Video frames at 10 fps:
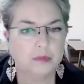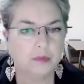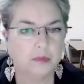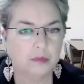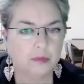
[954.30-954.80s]

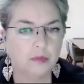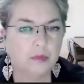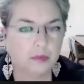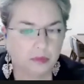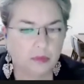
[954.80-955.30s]

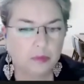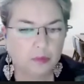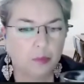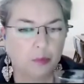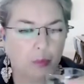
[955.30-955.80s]

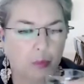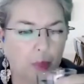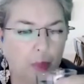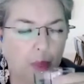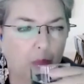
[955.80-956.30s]

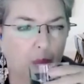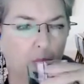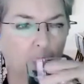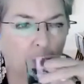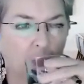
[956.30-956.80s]

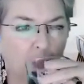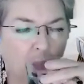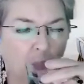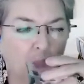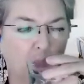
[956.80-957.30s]

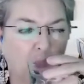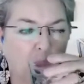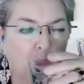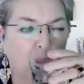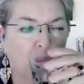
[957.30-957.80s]

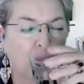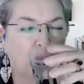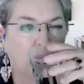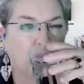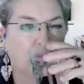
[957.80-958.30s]

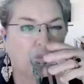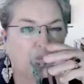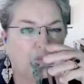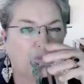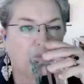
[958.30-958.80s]

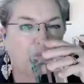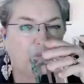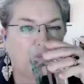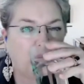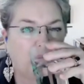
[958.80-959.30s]

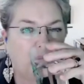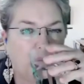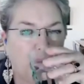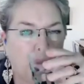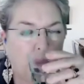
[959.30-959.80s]

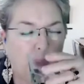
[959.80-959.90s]
(silent)